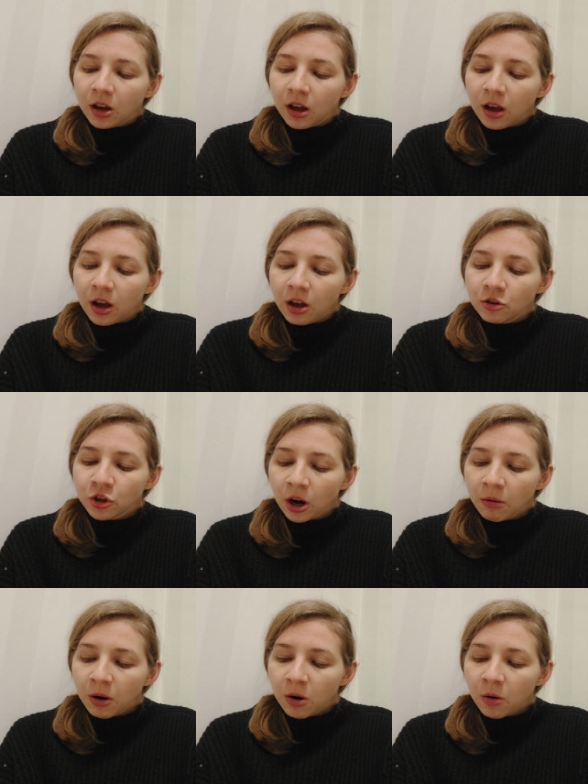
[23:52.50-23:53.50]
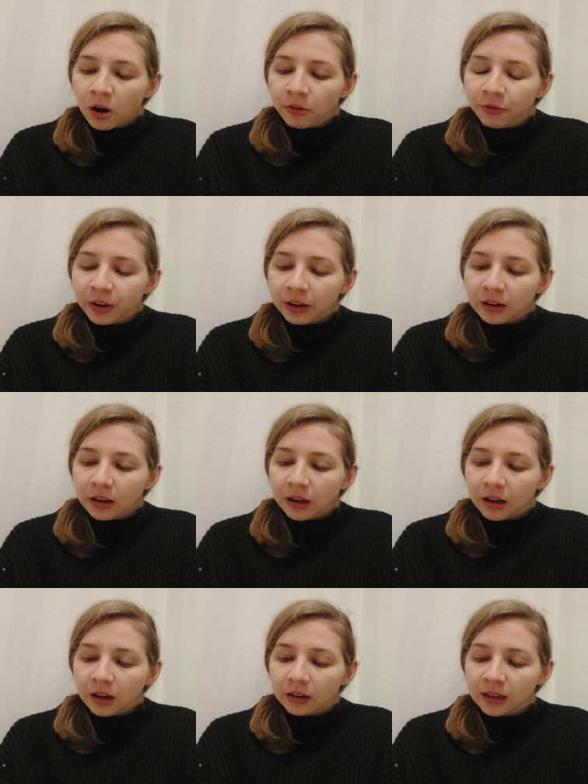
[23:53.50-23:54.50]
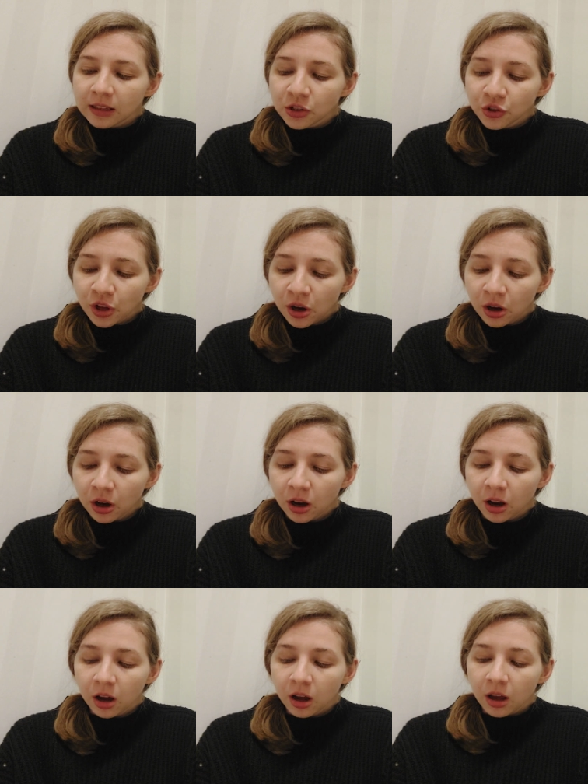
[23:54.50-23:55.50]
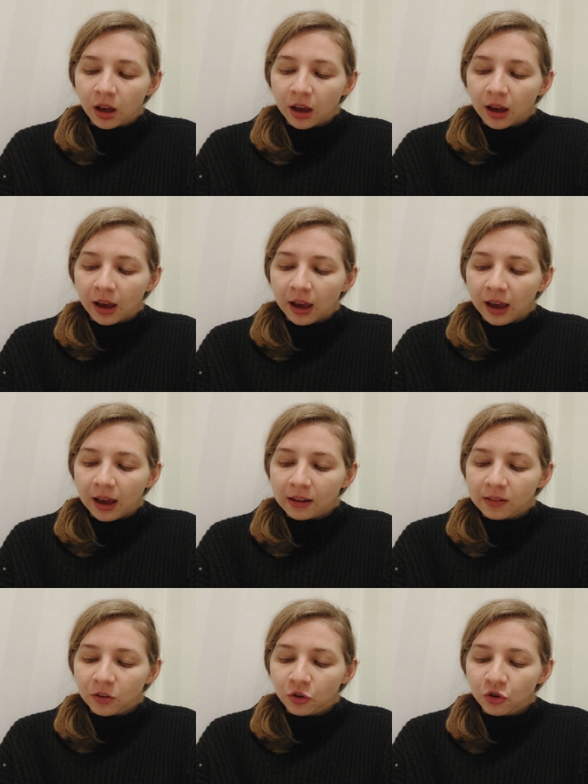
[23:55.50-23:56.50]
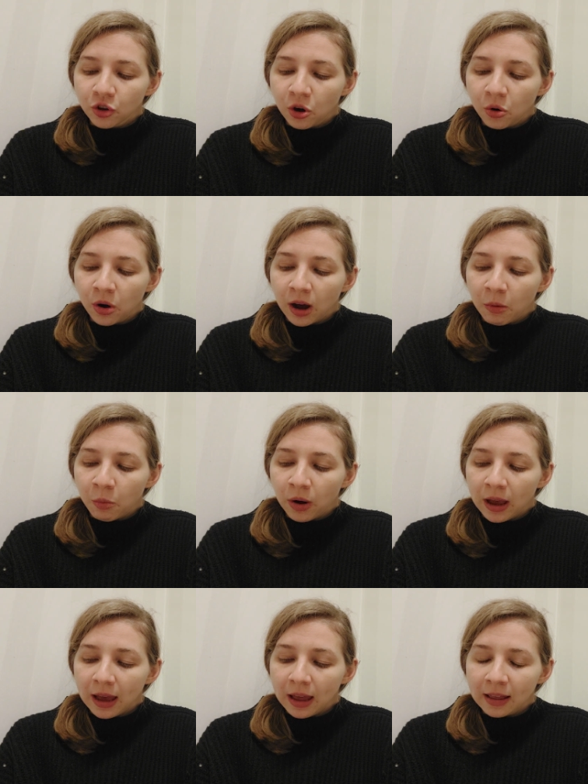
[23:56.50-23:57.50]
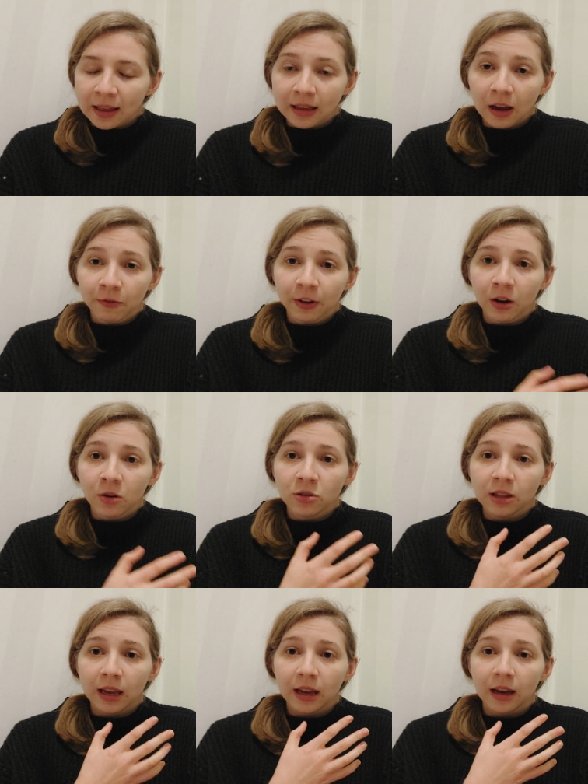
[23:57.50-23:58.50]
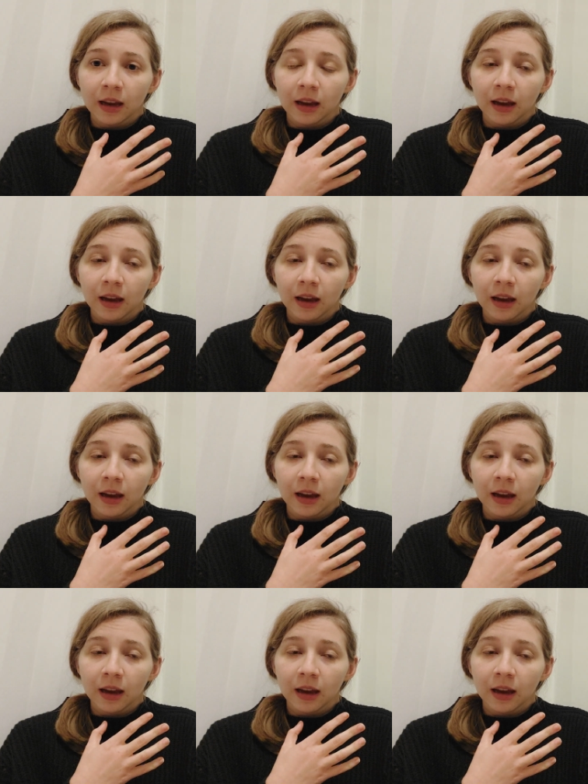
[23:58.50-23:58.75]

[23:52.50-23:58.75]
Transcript: Jarmo often gets stuck, and so he often goes like